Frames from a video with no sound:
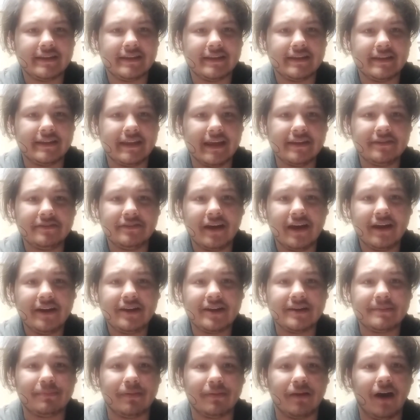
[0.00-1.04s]
That's not a
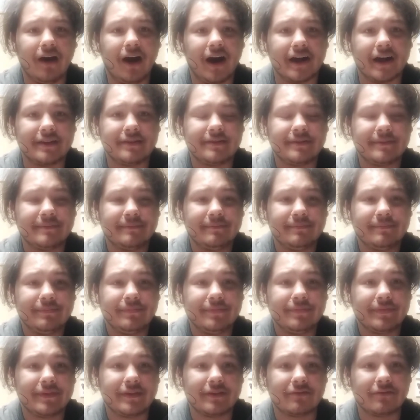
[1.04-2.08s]
good plot,
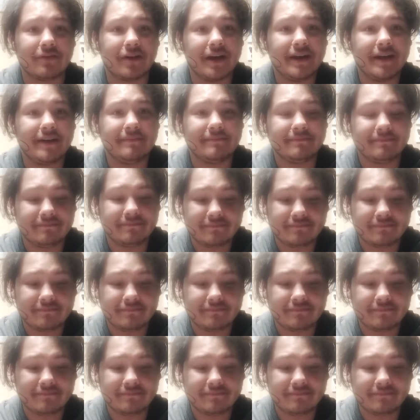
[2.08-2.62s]
right?